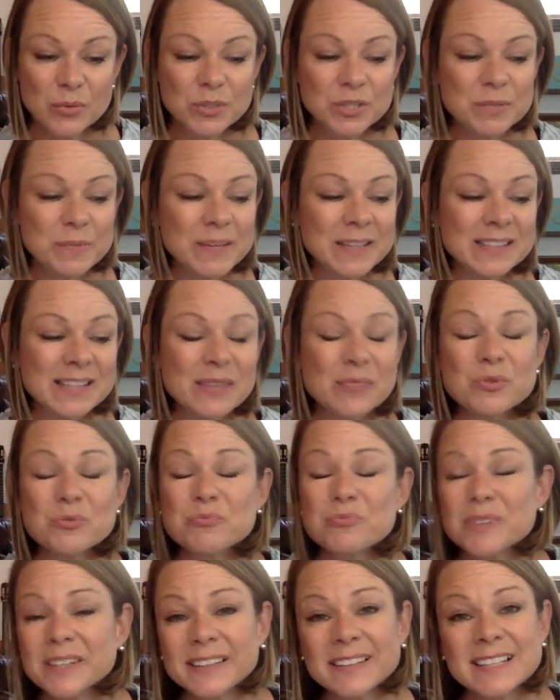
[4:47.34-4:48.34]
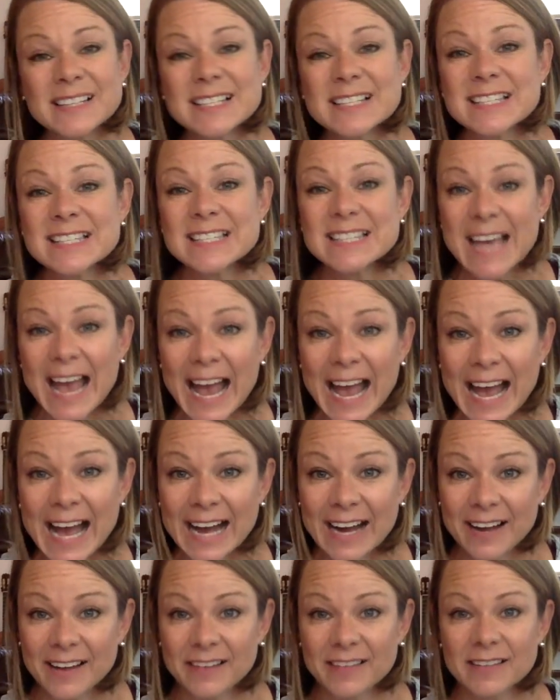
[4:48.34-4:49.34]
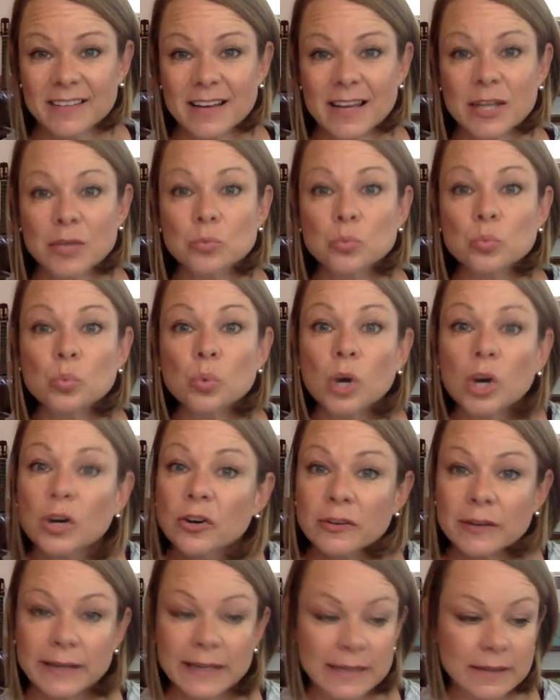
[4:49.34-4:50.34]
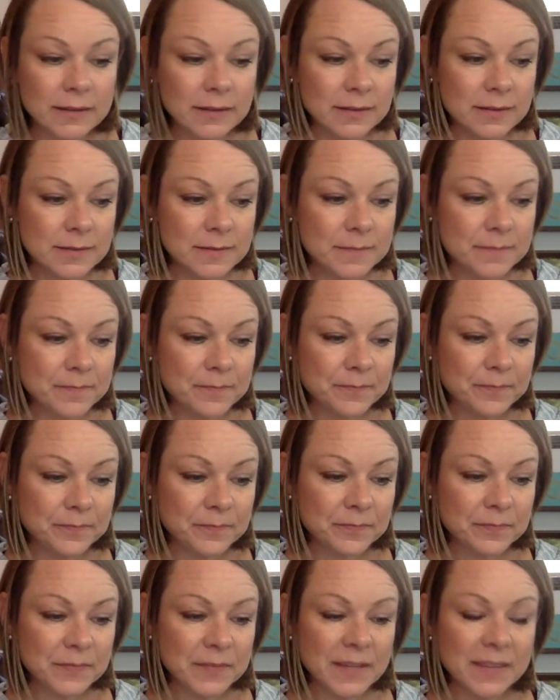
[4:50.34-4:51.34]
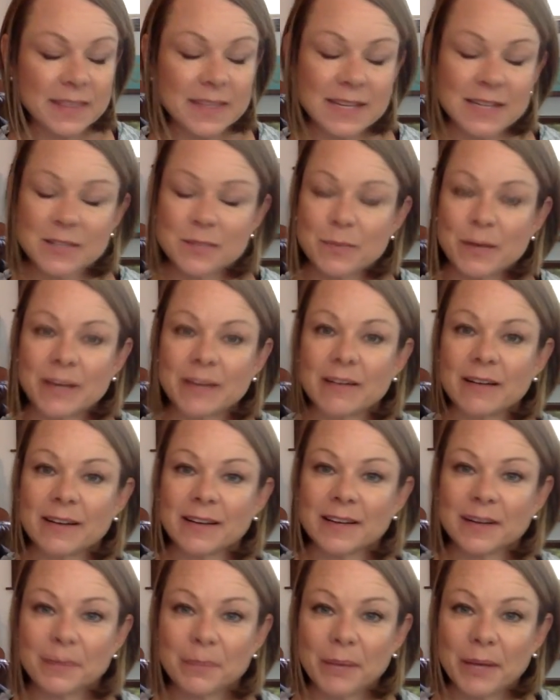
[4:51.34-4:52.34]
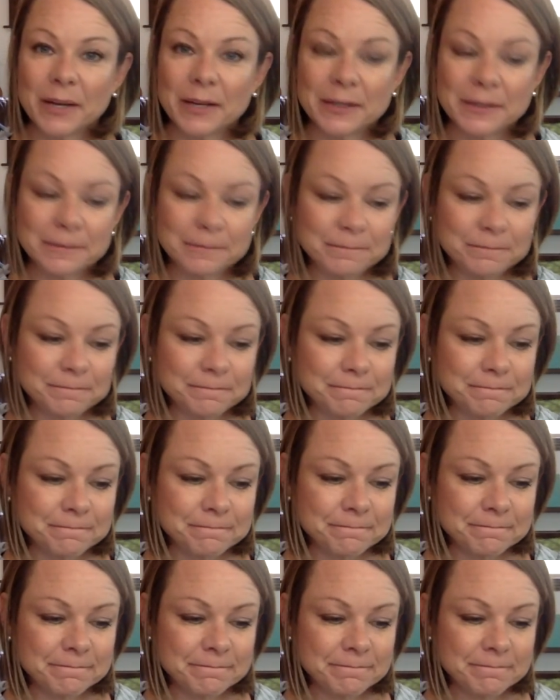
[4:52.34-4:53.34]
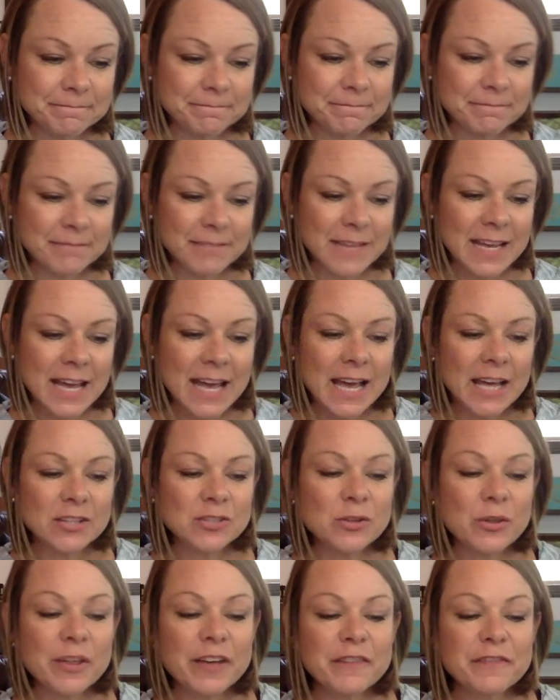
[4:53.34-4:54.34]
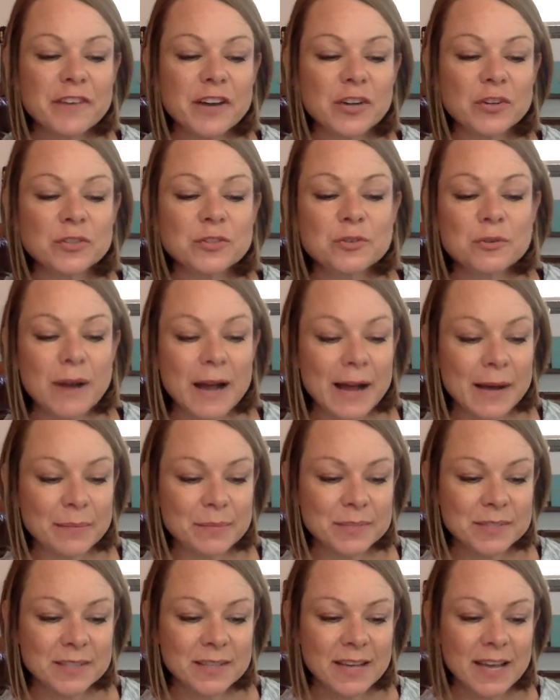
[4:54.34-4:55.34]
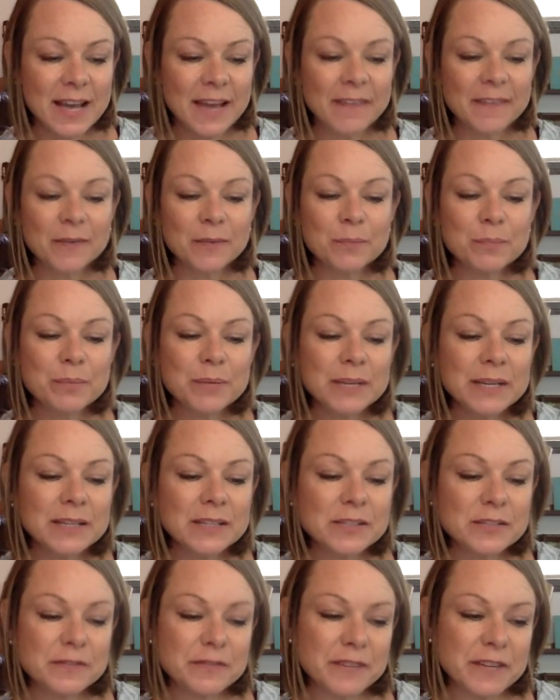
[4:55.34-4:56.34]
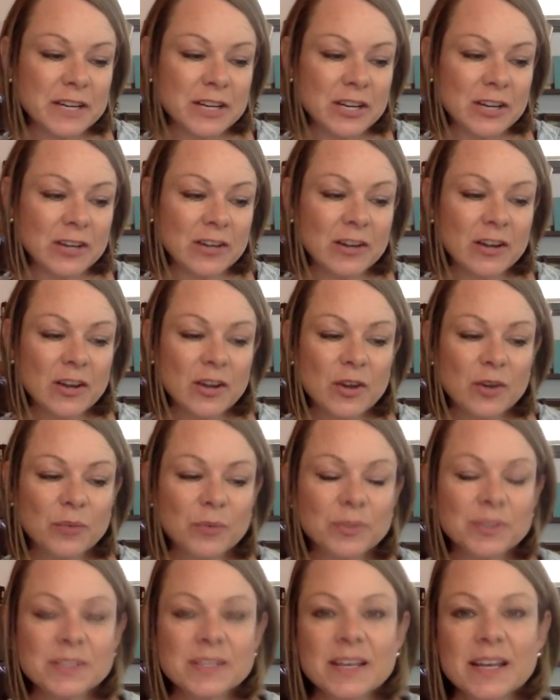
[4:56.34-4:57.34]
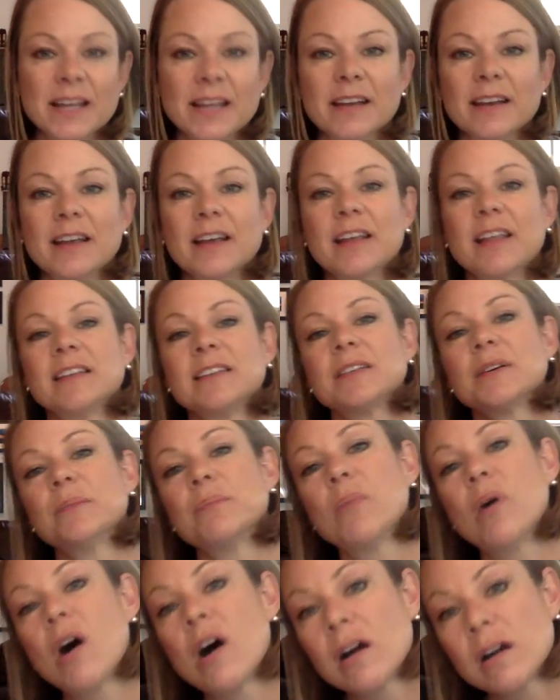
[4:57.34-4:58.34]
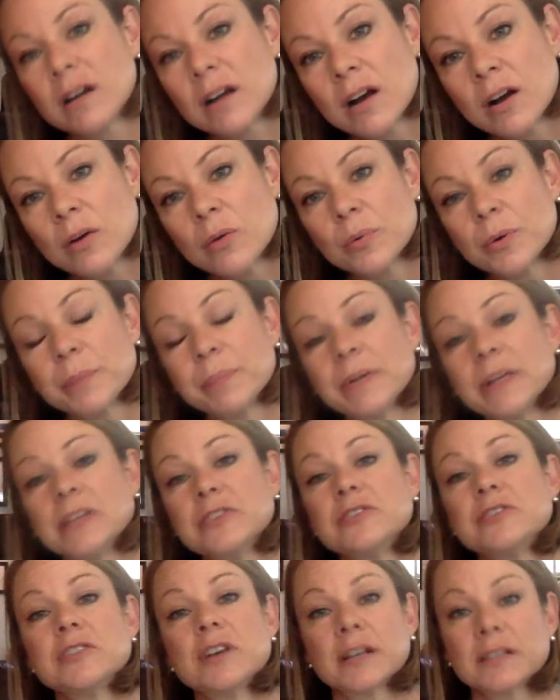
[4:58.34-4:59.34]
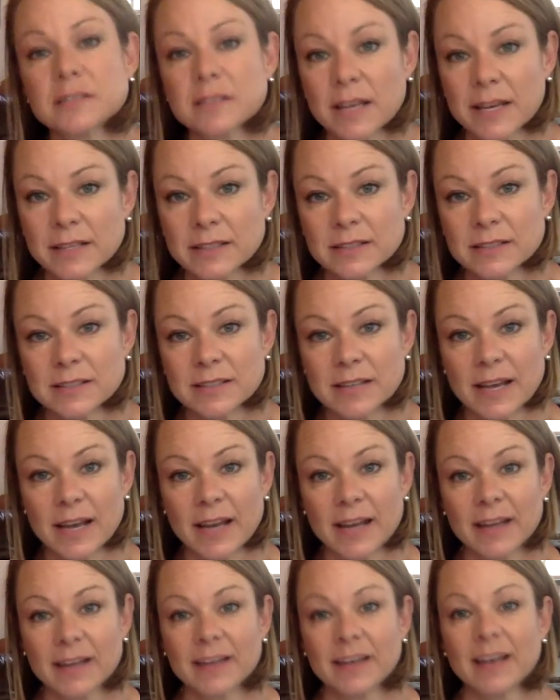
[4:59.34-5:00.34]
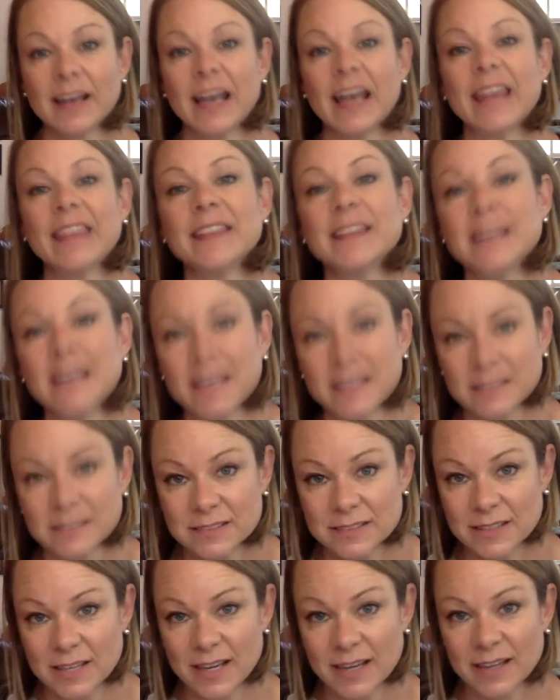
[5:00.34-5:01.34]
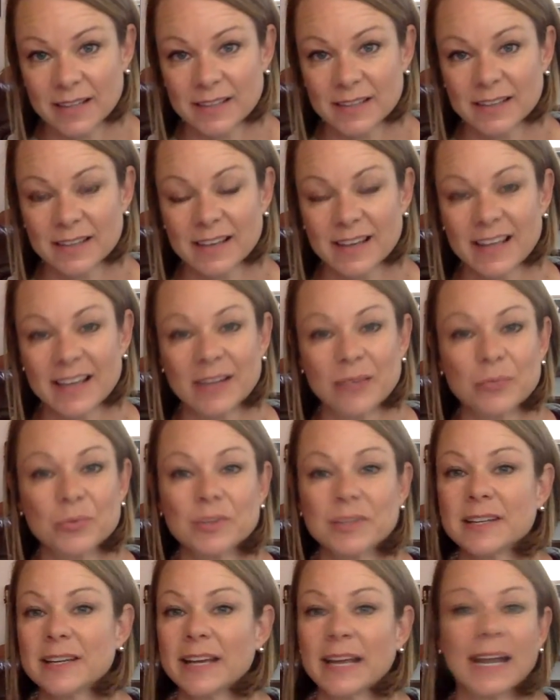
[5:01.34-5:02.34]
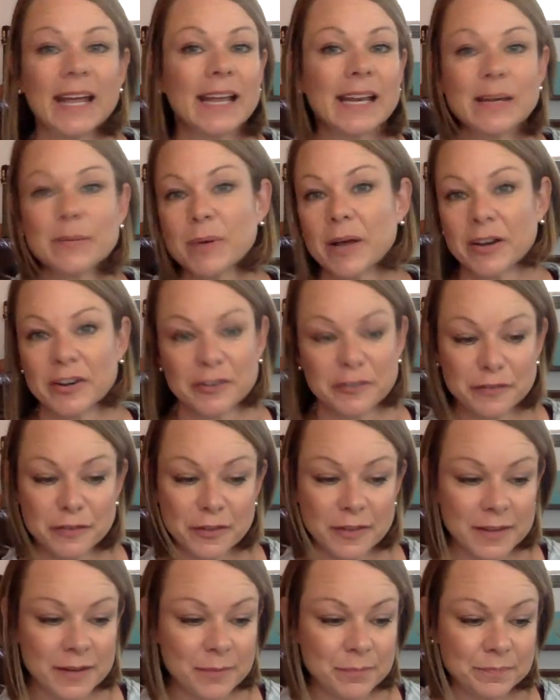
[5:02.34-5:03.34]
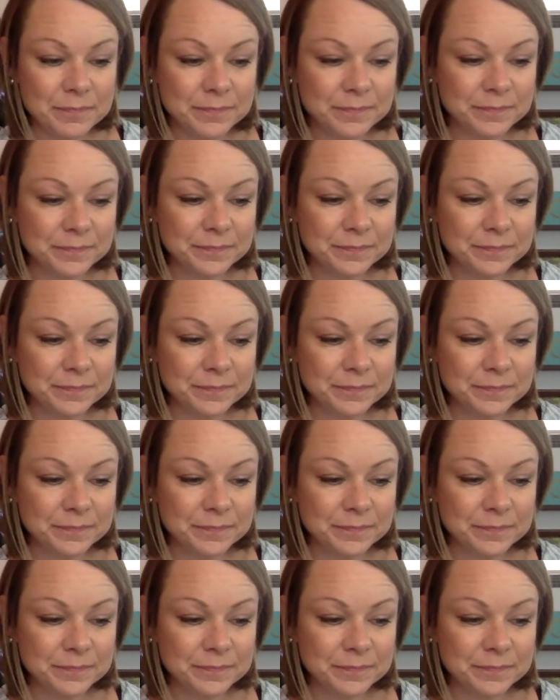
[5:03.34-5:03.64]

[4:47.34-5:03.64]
which means they were really sad and worried that things might not get better. And so they felt trapped. And their biggest fear was that tomorrow would be just like today and the next day, and it wouldn't get any better for them.